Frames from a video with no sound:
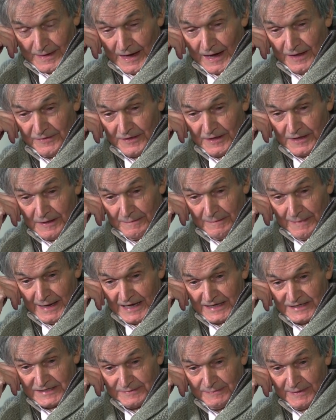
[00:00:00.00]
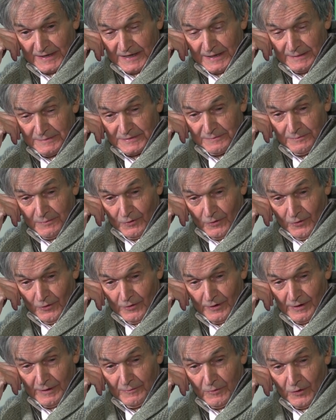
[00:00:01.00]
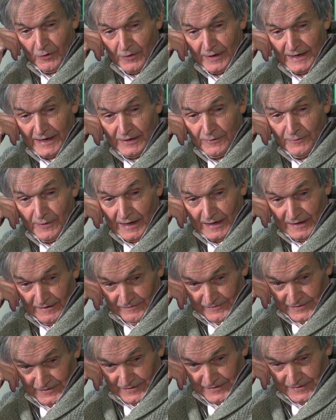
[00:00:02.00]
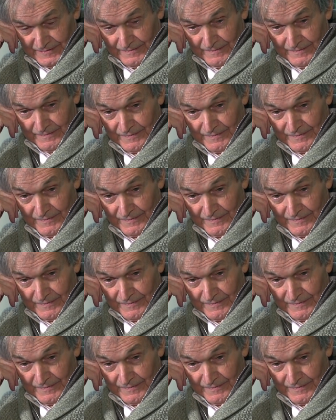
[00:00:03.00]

and that the mass becomes more and more irrelevant